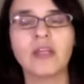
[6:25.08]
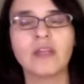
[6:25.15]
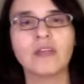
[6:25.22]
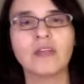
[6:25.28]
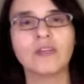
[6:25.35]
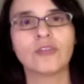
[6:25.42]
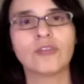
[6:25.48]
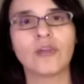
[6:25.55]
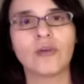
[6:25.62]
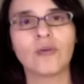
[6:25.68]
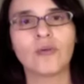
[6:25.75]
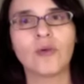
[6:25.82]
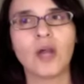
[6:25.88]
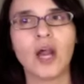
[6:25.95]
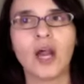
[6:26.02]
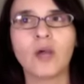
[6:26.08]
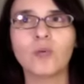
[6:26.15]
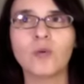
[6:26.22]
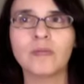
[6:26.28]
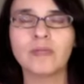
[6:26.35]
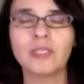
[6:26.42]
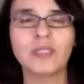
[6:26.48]
So, a
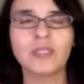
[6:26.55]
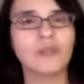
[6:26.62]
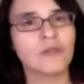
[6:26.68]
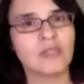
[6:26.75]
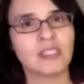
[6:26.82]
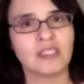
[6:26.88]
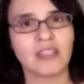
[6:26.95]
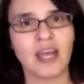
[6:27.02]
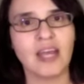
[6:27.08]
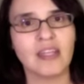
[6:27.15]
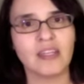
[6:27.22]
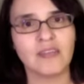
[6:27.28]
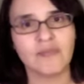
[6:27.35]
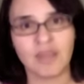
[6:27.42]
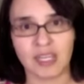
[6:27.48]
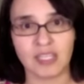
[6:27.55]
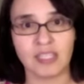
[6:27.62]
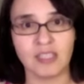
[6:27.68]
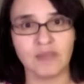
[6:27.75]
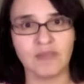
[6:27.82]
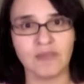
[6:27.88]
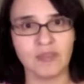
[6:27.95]
woman who is not
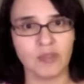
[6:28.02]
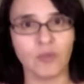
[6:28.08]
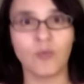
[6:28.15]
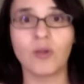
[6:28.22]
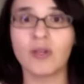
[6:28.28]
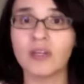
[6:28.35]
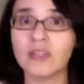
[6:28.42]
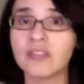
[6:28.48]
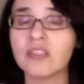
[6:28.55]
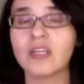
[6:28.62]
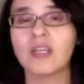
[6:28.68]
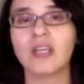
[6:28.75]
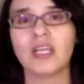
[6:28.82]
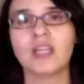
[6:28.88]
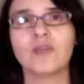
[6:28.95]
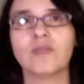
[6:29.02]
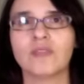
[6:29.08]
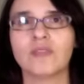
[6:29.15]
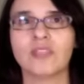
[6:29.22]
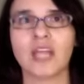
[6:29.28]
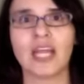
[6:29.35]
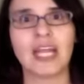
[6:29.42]
effective in the world, who is
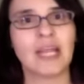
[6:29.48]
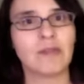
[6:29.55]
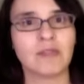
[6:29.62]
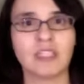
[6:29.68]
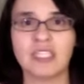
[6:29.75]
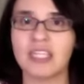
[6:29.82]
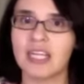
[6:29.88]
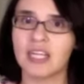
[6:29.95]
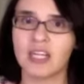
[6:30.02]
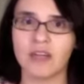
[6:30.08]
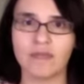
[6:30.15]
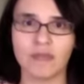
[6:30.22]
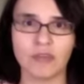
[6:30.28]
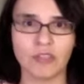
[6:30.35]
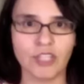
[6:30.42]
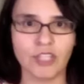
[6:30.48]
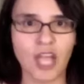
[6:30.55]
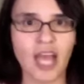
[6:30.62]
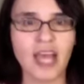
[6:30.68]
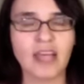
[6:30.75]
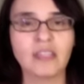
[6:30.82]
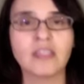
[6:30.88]
not able to take care of her
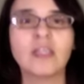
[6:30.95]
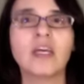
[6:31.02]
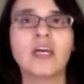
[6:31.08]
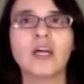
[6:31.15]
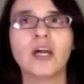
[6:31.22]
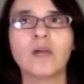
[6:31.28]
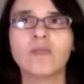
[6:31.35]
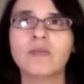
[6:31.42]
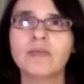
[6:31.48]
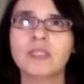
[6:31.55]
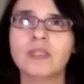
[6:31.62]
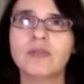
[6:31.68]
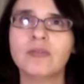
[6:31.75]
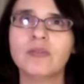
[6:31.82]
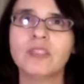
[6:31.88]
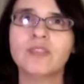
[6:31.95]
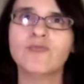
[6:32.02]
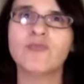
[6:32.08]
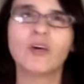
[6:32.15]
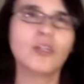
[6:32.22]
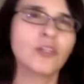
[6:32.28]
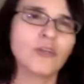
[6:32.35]
child, a woman who is
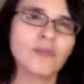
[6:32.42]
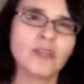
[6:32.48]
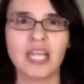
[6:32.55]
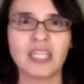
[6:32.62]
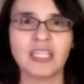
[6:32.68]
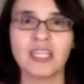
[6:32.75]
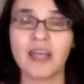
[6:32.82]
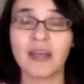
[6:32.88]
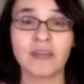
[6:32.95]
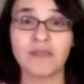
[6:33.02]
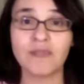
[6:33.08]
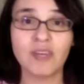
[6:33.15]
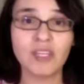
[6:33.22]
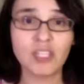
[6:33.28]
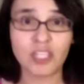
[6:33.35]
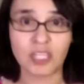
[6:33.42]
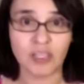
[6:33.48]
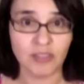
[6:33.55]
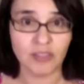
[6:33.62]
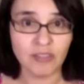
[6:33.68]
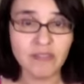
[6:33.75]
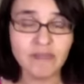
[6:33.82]
vulnerable and non
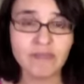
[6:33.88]
functional